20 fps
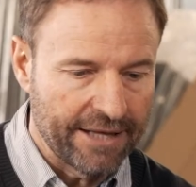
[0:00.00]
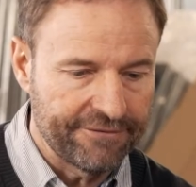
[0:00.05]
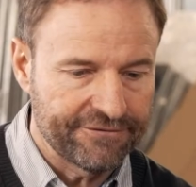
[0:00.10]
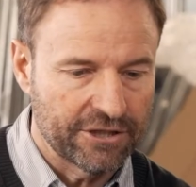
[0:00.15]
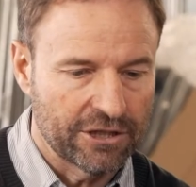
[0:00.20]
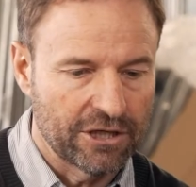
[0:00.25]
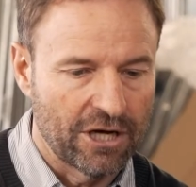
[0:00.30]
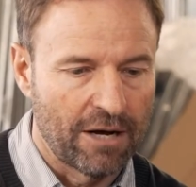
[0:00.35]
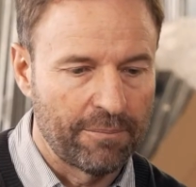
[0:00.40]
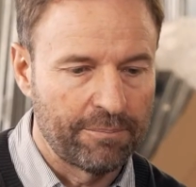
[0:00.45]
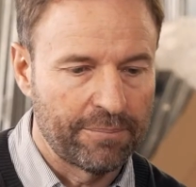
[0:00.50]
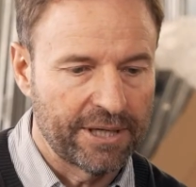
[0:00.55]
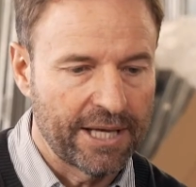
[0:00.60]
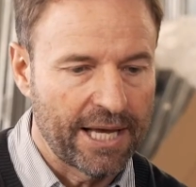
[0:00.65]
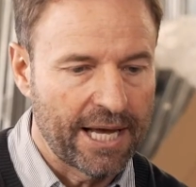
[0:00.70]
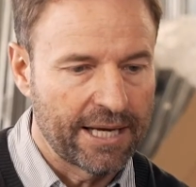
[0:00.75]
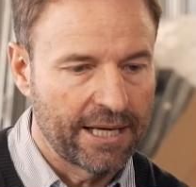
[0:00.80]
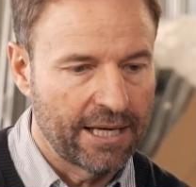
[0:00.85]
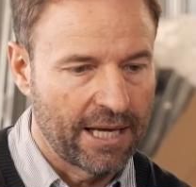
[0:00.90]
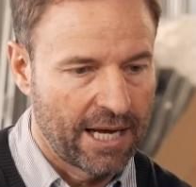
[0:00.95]
left the company.
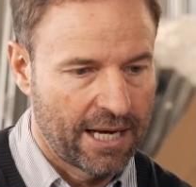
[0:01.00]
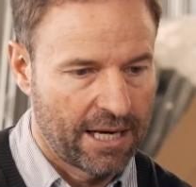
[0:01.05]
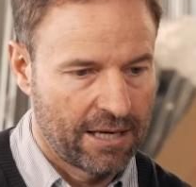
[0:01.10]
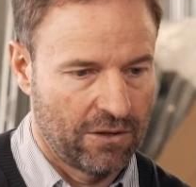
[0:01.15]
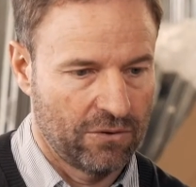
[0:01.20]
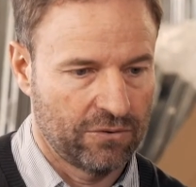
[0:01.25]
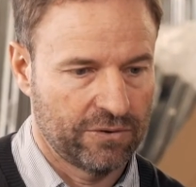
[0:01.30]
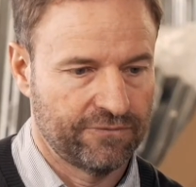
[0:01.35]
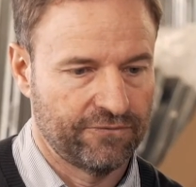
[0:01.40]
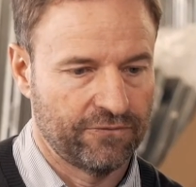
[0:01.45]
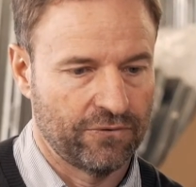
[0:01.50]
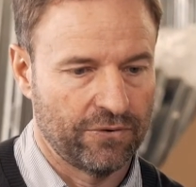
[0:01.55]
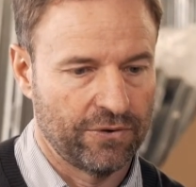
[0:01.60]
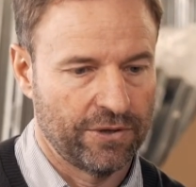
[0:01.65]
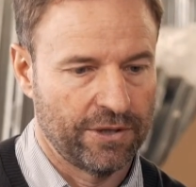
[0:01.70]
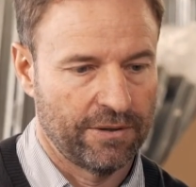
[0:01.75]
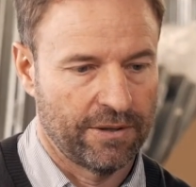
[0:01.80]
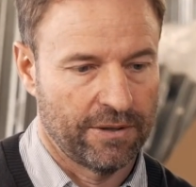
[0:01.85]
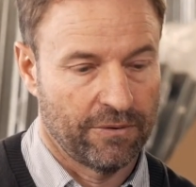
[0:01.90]
I, I, looked for,